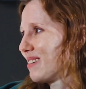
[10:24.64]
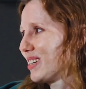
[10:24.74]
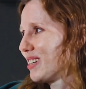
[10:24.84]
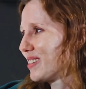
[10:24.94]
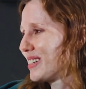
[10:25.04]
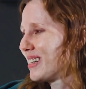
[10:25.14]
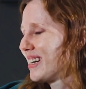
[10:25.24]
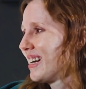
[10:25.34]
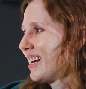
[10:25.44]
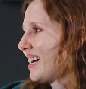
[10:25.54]
Yeah, that's like a
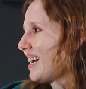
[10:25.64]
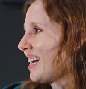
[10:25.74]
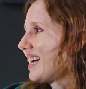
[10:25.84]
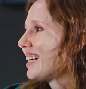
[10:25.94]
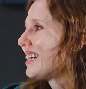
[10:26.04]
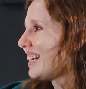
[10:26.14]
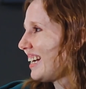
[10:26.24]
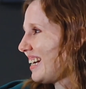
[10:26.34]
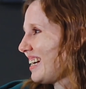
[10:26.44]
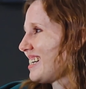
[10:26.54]
reunion. Yeah,
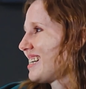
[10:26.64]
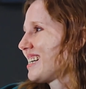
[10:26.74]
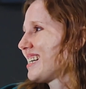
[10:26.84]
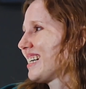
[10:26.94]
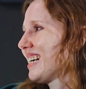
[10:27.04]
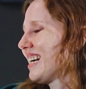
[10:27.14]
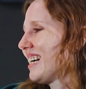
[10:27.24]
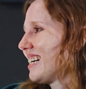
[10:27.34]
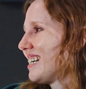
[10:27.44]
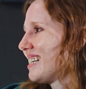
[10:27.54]
it's fantastic.
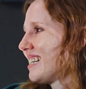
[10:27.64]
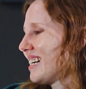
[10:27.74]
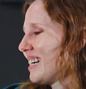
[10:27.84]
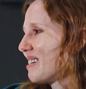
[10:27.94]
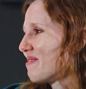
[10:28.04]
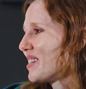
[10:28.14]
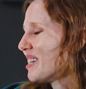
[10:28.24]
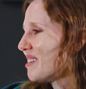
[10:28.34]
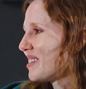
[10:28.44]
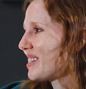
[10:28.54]
Yeah. And
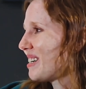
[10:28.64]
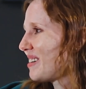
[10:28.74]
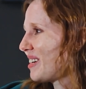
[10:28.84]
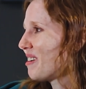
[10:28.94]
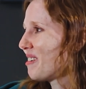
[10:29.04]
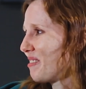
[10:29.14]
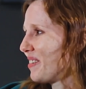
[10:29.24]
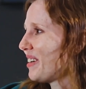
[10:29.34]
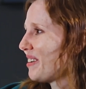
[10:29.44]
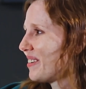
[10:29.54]
so there are a
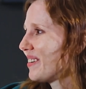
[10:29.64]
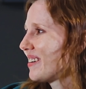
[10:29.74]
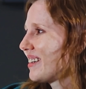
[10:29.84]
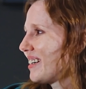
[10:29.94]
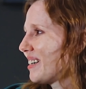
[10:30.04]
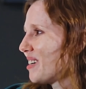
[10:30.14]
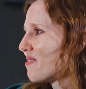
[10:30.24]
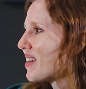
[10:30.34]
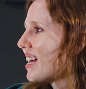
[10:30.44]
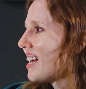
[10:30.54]
few. Yeah.
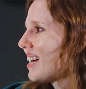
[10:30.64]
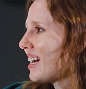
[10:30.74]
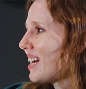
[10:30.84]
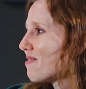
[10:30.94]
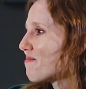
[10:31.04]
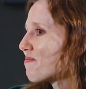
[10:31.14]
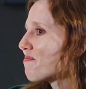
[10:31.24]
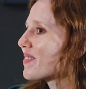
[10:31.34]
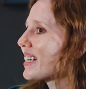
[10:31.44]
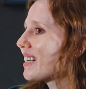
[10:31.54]

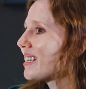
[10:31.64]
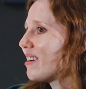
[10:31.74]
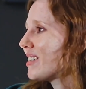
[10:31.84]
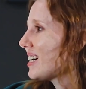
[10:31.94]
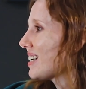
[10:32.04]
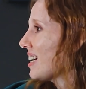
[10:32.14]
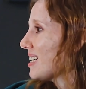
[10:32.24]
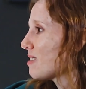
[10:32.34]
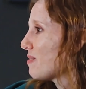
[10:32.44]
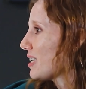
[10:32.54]
You can tell us
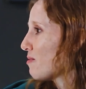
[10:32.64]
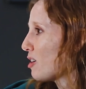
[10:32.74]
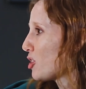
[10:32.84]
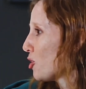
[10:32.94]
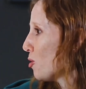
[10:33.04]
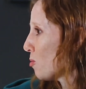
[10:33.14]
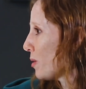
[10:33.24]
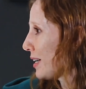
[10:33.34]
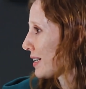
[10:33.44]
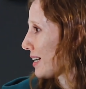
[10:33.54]
a bit about your
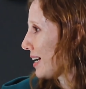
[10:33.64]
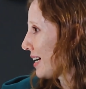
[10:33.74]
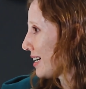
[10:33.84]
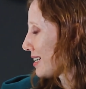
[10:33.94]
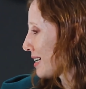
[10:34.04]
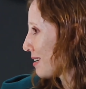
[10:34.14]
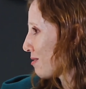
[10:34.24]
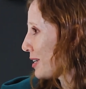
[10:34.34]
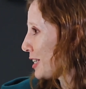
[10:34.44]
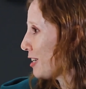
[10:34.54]
work and
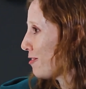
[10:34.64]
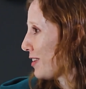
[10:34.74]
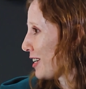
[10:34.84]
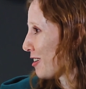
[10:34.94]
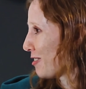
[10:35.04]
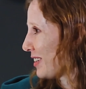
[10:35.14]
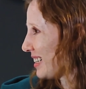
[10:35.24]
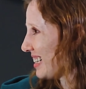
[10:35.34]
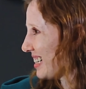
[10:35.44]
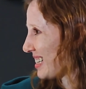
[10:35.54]
what you think of it
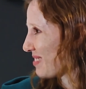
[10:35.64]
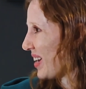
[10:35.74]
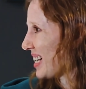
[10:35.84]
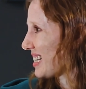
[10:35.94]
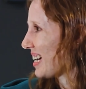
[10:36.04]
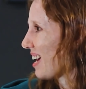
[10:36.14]
in this space and